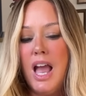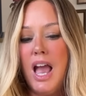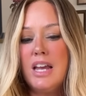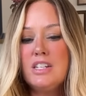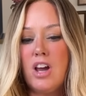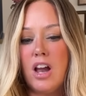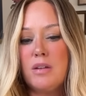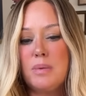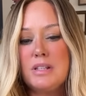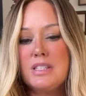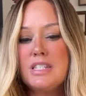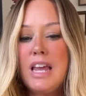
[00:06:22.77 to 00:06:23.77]
and
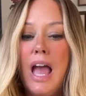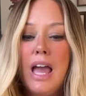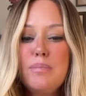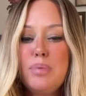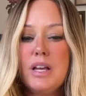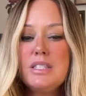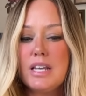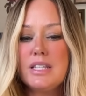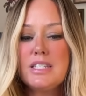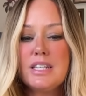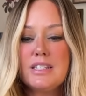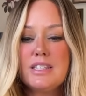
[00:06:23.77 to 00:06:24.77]
documents 10 plus
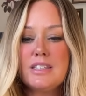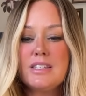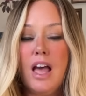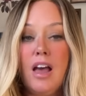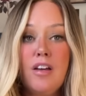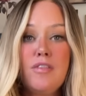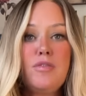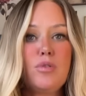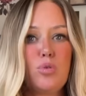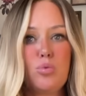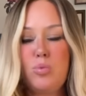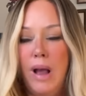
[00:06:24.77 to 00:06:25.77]
instances of,
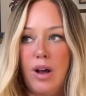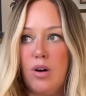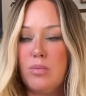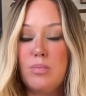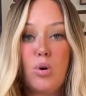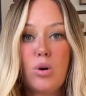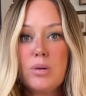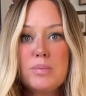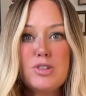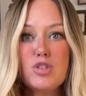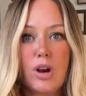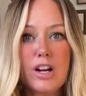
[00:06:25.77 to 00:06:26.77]
more
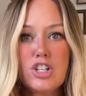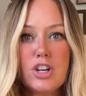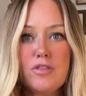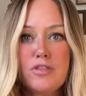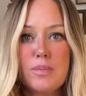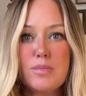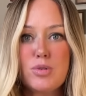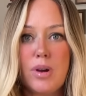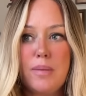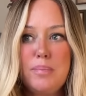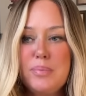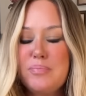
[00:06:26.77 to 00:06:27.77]
obstruction from
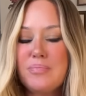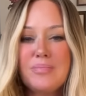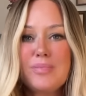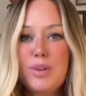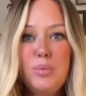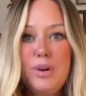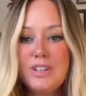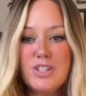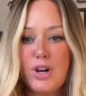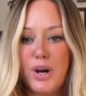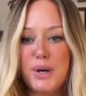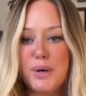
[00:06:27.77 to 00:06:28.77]
Trump. What a
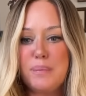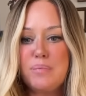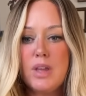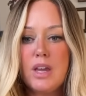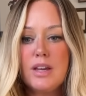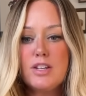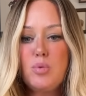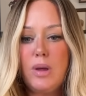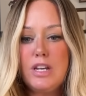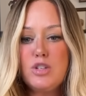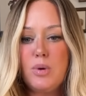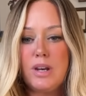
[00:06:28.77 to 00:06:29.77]
shocker.
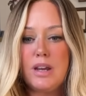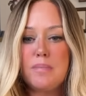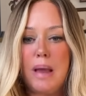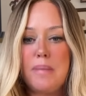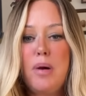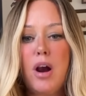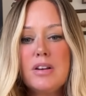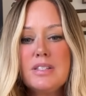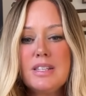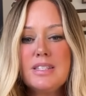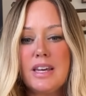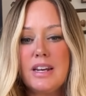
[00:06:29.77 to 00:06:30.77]
2020, a
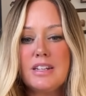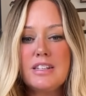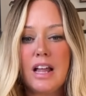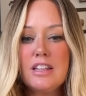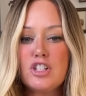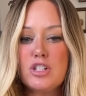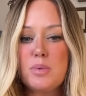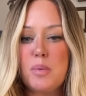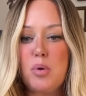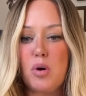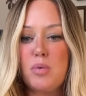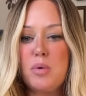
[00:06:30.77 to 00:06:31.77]
bipartisan Senate intelligence
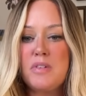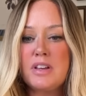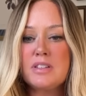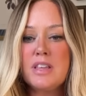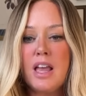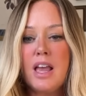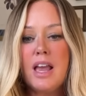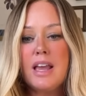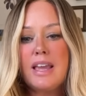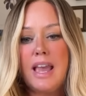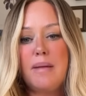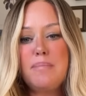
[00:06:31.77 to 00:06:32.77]
report reveals
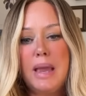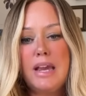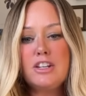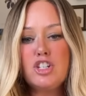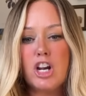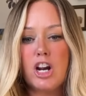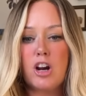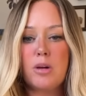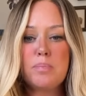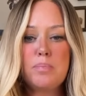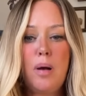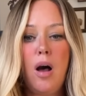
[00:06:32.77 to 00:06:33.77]
campaign
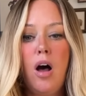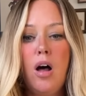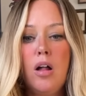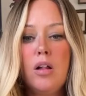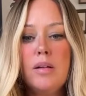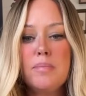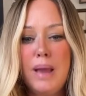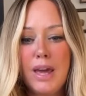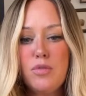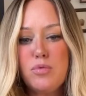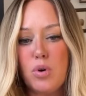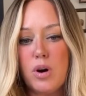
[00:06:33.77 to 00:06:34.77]
chair Paul
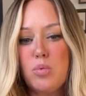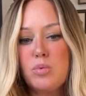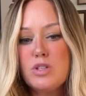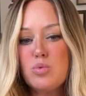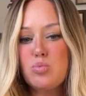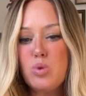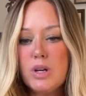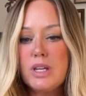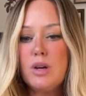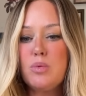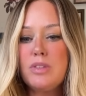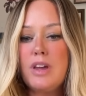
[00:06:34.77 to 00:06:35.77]
Manafort was
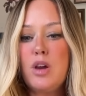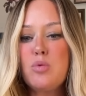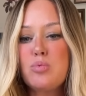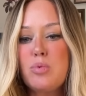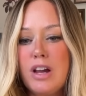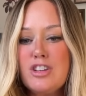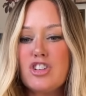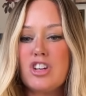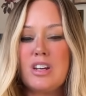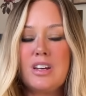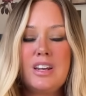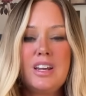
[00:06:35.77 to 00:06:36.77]
working with a
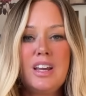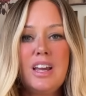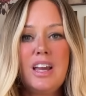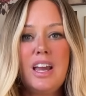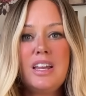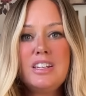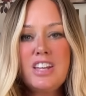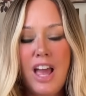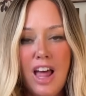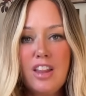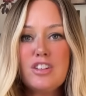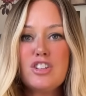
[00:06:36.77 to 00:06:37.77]
Russian
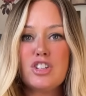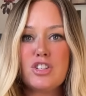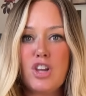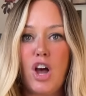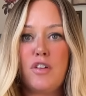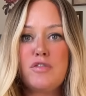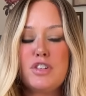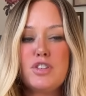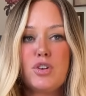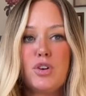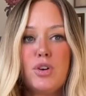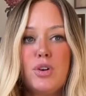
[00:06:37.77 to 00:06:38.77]
intelligence
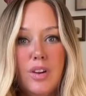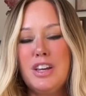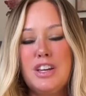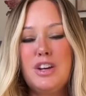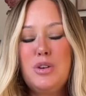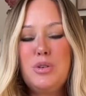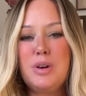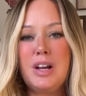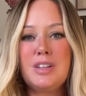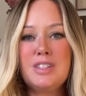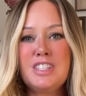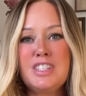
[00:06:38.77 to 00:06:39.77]
officer. You know who
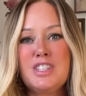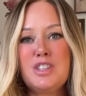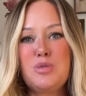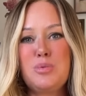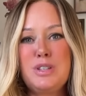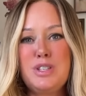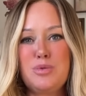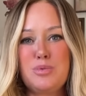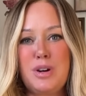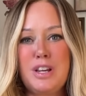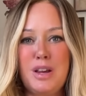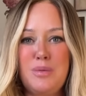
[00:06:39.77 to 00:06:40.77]
else was
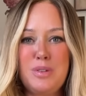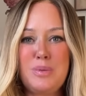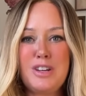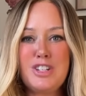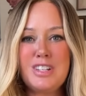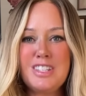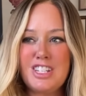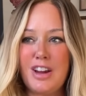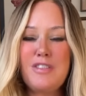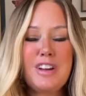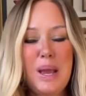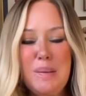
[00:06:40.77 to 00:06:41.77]
working with Russians?
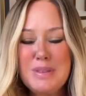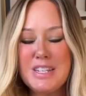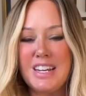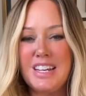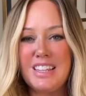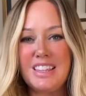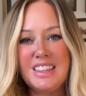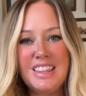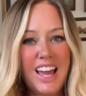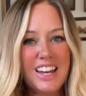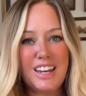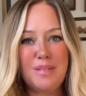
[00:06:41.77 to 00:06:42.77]
Jeffrey Epstein.
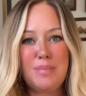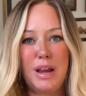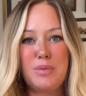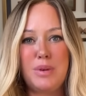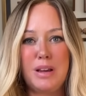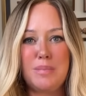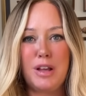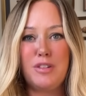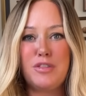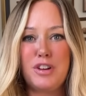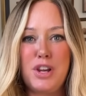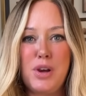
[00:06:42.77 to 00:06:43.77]
That name might ring a bell
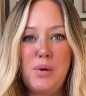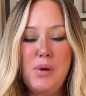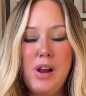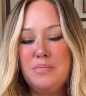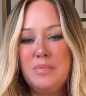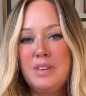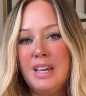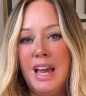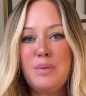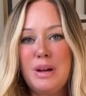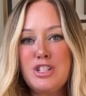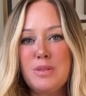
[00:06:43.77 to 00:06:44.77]
for you. He
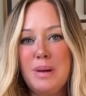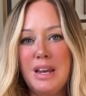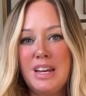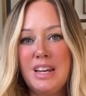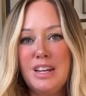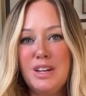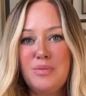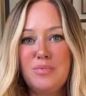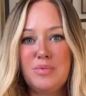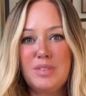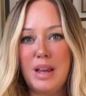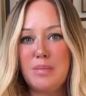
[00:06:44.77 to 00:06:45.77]
had a Russian buddy
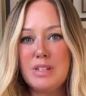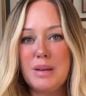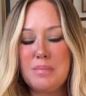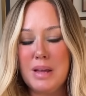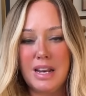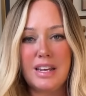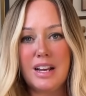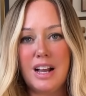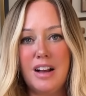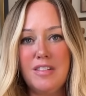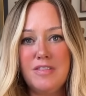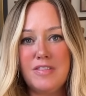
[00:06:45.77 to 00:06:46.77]
named
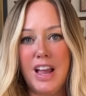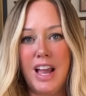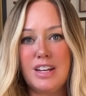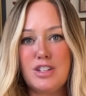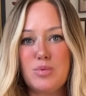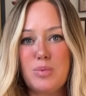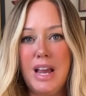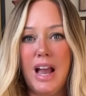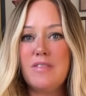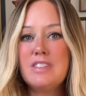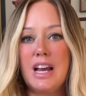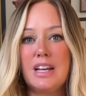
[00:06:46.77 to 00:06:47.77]
Belyakov, and we
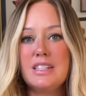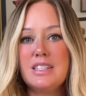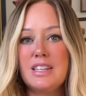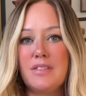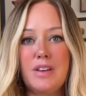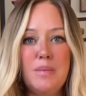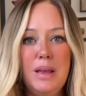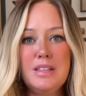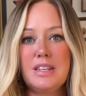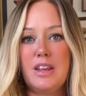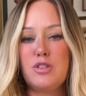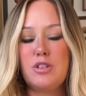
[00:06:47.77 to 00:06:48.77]
have tons of
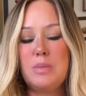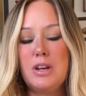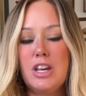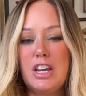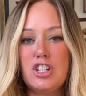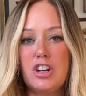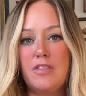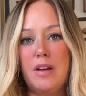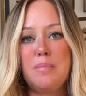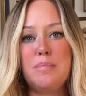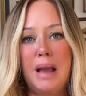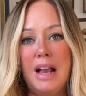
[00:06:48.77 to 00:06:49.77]
emails and other communication of
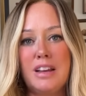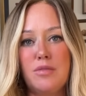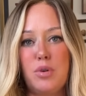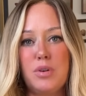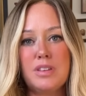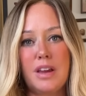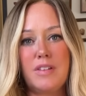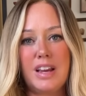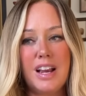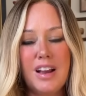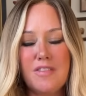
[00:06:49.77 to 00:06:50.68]
him back and forth giving